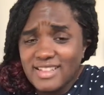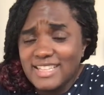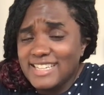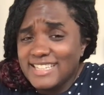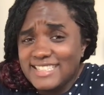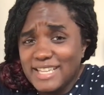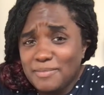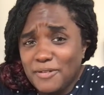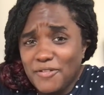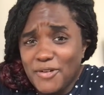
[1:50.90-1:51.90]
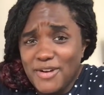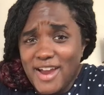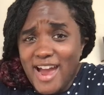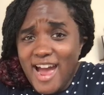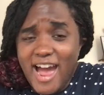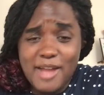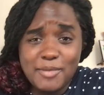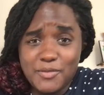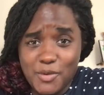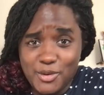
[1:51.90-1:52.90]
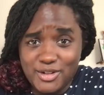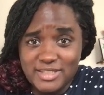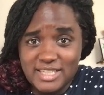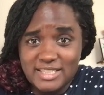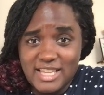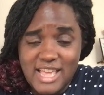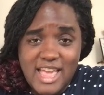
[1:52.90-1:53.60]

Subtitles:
Like I said before, I'm a vocalist.